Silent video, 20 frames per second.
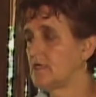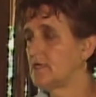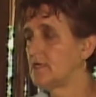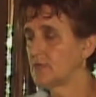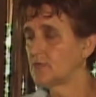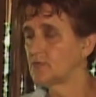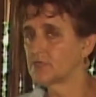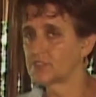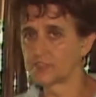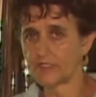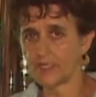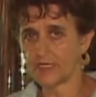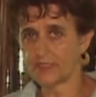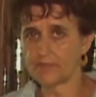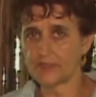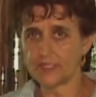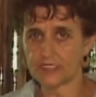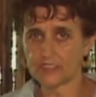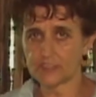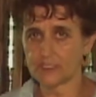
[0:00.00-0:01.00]
which then
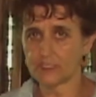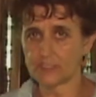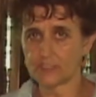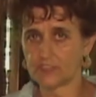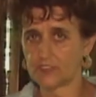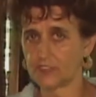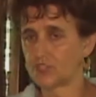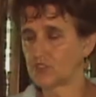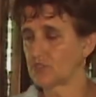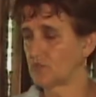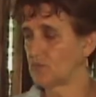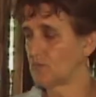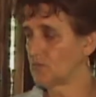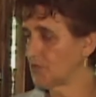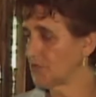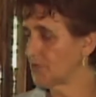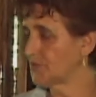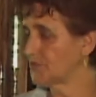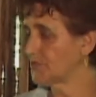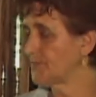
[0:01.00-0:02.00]
makes the condition
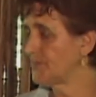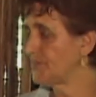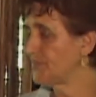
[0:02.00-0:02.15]
worse.